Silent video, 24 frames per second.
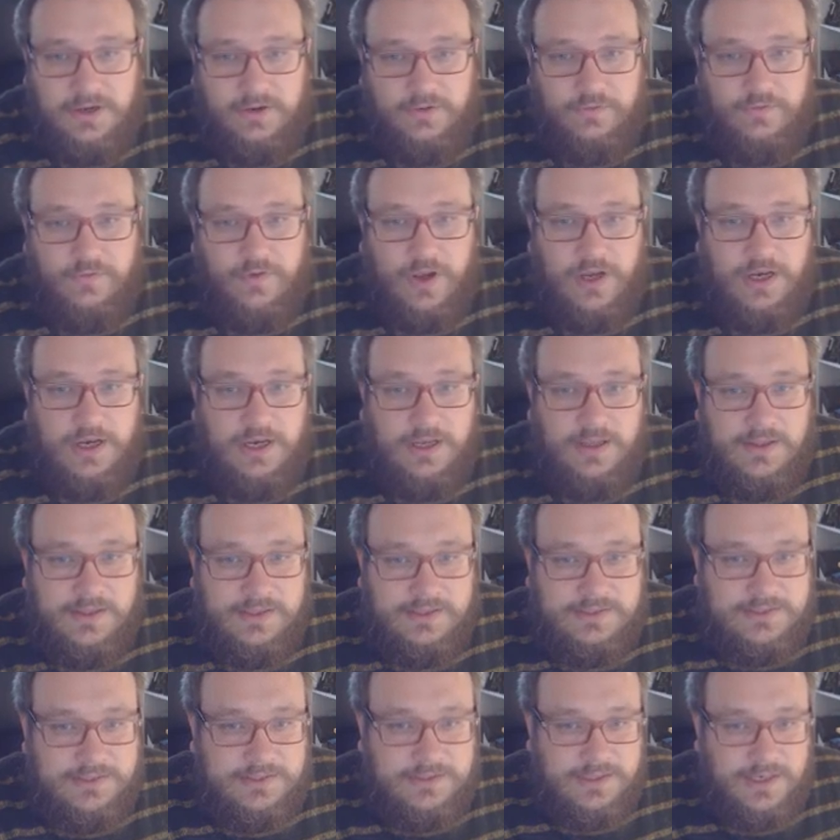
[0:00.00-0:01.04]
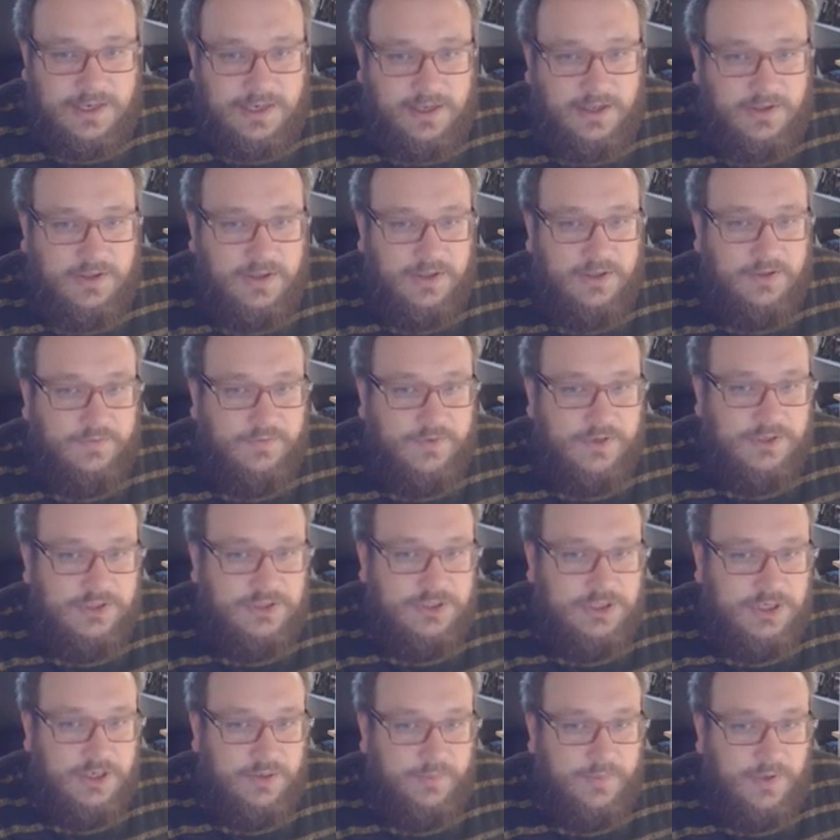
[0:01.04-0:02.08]
Finally, this is like, I think the
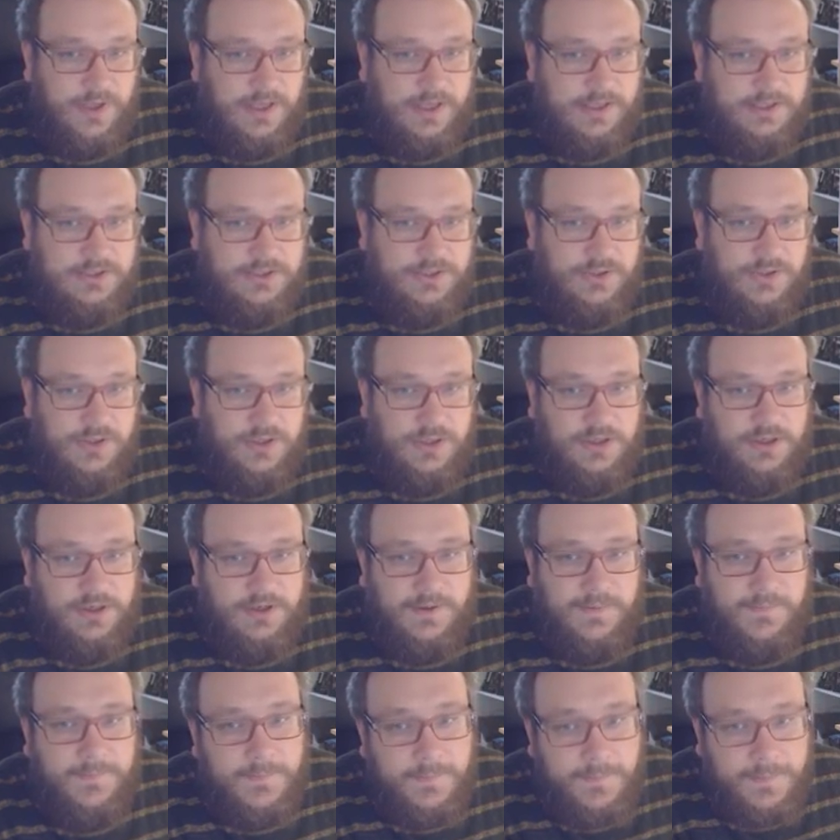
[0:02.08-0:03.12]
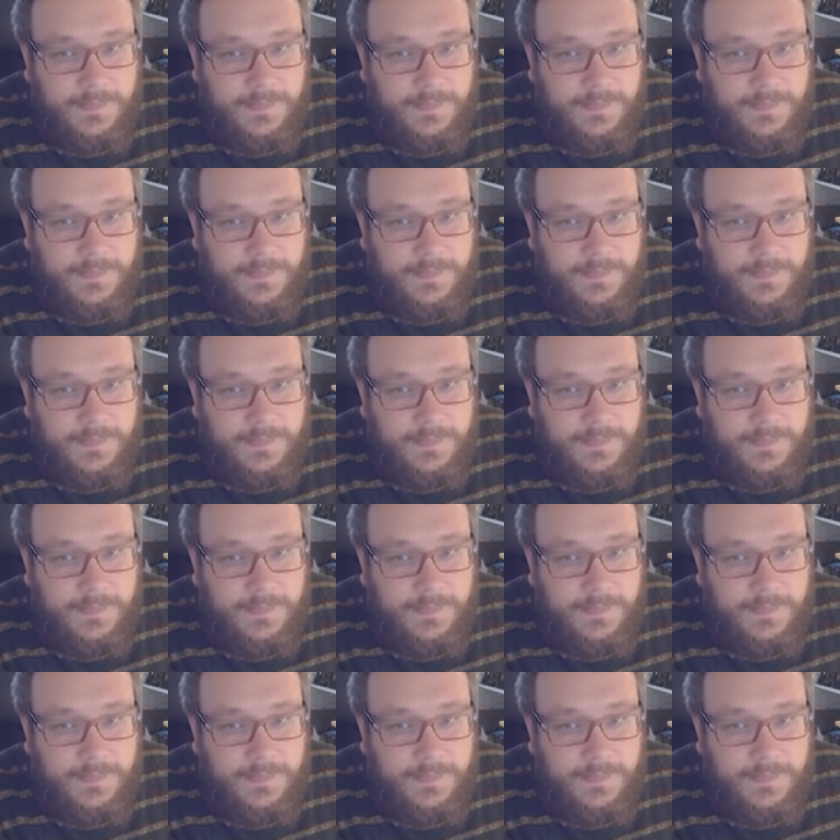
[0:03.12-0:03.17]
first time I hit on the